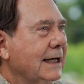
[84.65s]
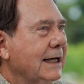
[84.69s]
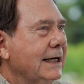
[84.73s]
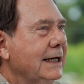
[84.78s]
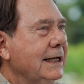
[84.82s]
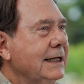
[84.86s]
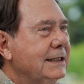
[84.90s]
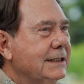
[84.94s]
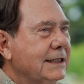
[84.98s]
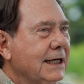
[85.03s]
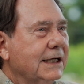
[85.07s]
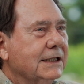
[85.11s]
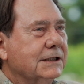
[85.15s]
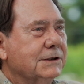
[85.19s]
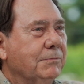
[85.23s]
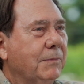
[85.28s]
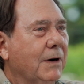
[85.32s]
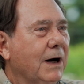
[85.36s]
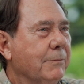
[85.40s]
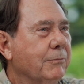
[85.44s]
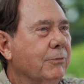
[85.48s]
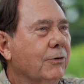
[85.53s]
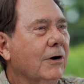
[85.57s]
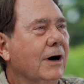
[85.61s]
and he takes
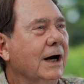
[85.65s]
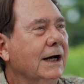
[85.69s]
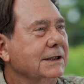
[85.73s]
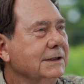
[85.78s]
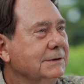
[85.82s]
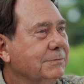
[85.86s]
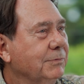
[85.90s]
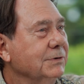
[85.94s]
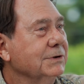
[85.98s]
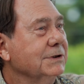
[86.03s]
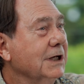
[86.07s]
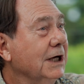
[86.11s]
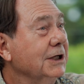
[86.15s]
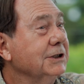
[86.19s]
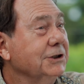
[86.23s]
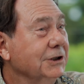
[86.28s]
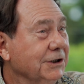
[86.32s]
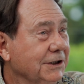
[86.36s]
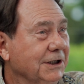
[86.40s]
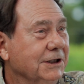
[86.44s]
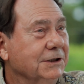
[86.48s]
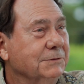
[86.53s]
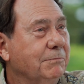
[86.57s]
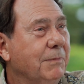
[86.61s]
my prized possession,
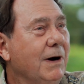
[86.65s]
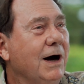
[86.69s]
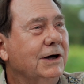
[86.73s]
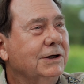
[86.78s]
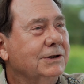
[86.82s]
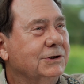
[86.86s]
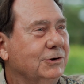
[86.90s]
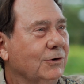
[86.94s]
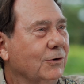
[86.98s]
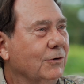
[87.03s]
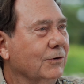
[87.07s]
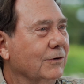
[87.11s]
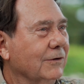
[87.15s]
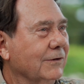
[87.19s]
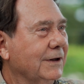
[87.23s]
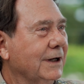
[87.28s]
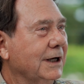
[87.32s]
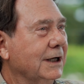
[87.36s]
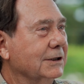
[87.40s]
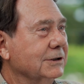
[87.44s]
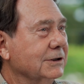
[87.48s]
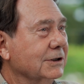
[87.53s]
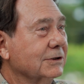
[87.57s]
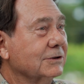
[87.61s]
this box turtle that
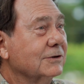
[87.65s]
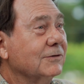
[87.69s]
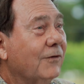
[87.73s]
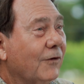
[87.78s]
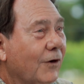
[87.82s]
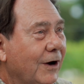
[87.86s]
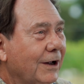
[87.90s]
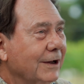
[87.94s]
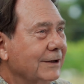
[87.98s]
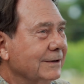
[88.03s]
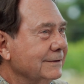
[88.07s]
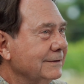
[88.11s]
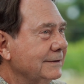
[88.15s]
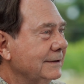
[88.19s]
I just won,